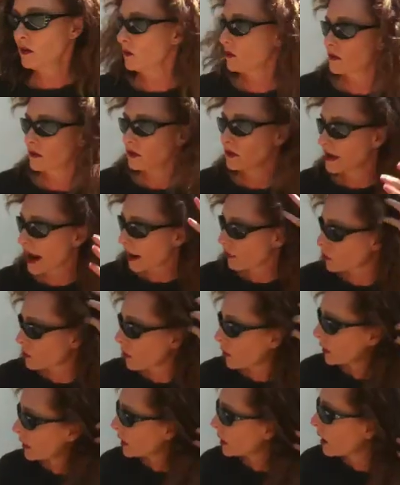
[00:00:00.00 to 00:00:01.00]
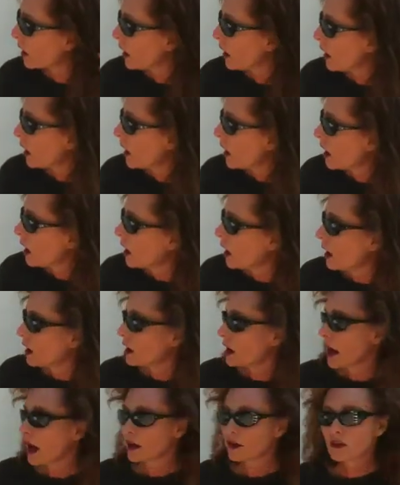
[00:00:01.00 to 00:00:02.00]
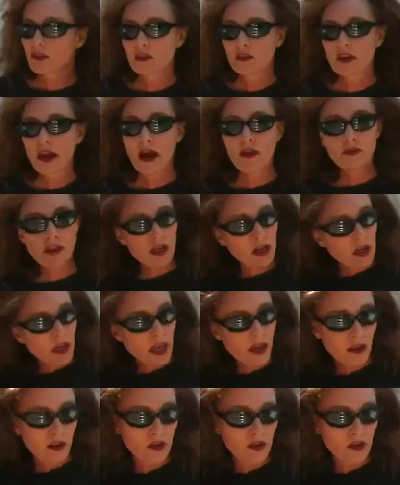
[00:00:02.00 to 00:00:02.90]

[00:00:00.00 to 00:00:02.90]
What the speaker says: this, naturally. It doesn't have any,